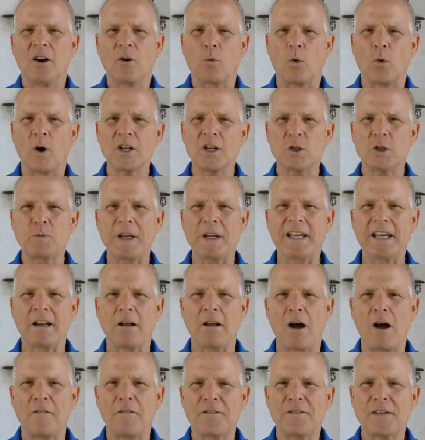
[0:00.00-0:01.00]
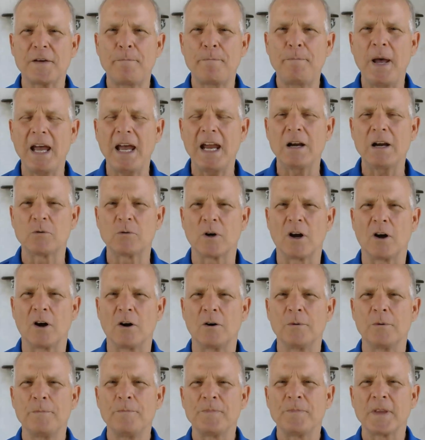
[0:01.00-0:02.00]
Once we get off the
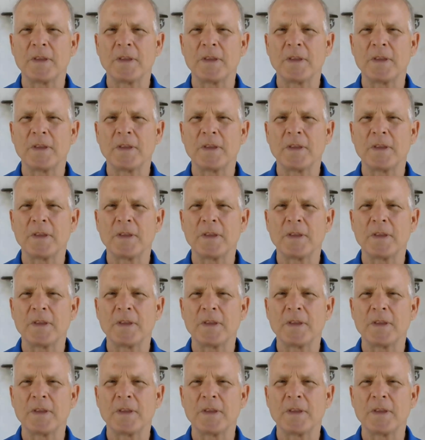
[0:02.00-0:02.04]
payroll,